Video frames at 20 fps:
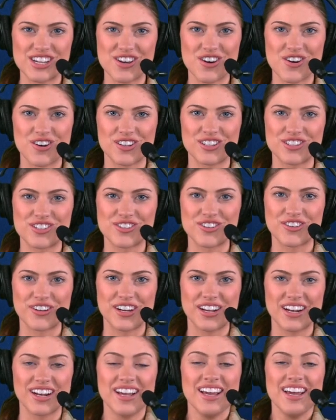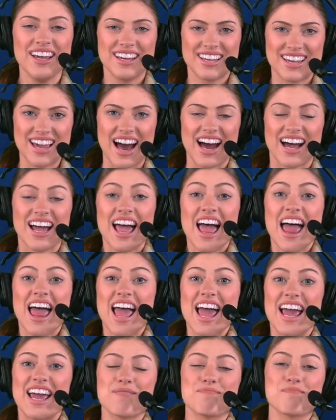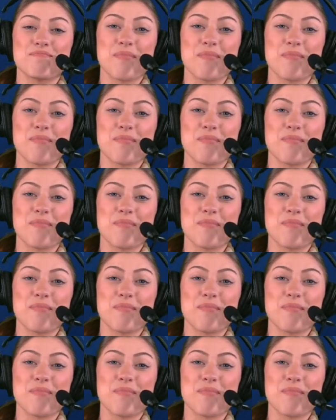on the screen? Yeah, it